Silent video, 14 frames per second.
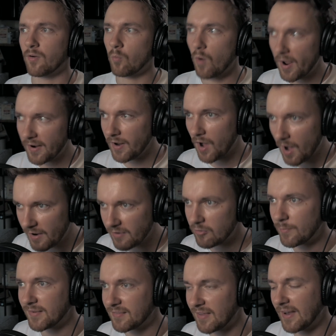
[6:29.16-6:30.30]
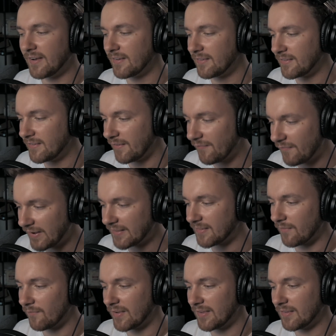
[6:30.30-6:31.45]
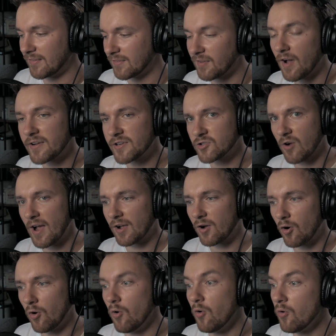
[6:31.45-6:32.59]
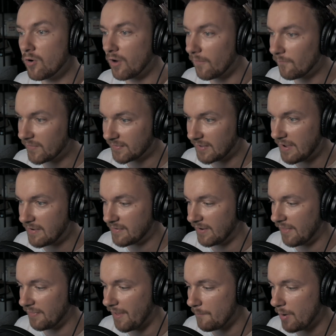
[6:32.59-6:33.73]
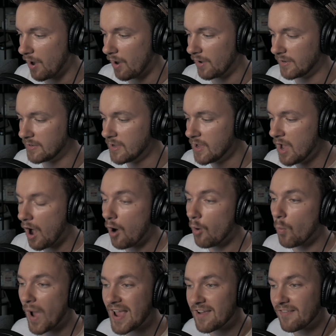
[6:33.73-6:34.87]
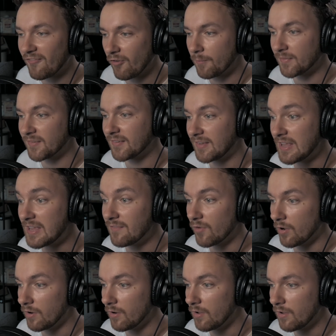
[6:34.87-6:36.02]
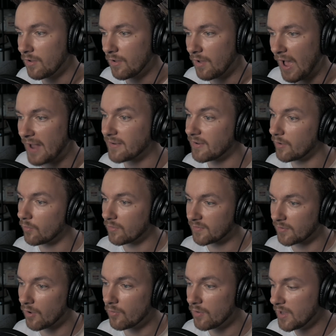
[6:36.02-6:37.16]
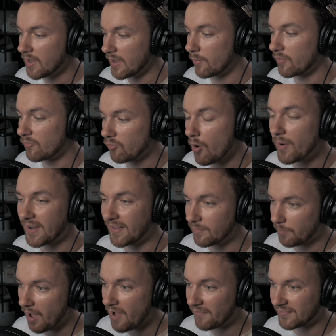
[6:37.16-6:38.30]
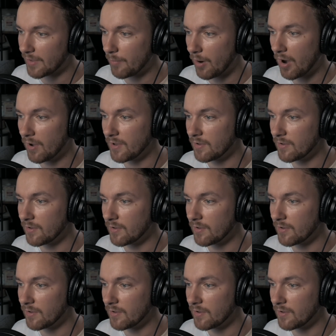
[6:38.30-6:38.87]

100% definitively sidetrack all conversation at that party away from Stephen, and it would ruin his birthday party.